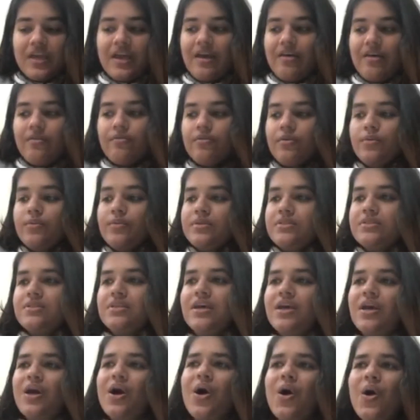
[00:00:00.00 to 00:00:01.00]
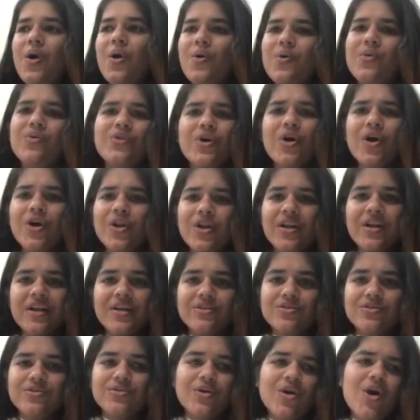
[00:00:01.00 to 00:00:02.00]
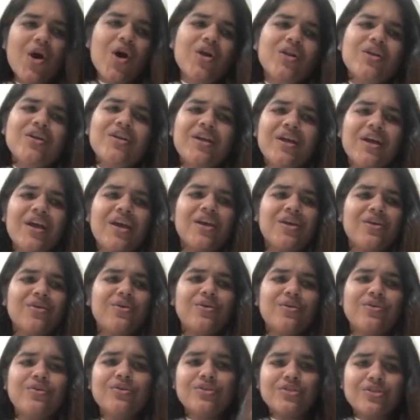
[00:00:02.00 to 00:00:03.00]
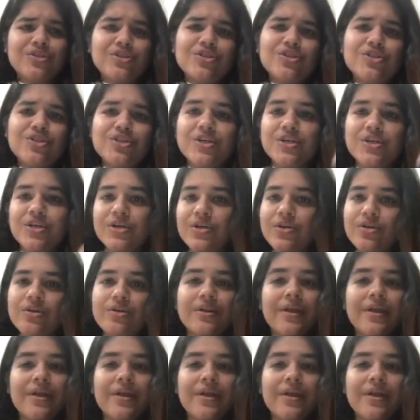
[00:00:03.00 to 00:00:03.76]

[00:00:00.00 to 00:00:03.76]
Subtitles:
Everyone's like, oh, you got an extra holiday, you know, you should chill.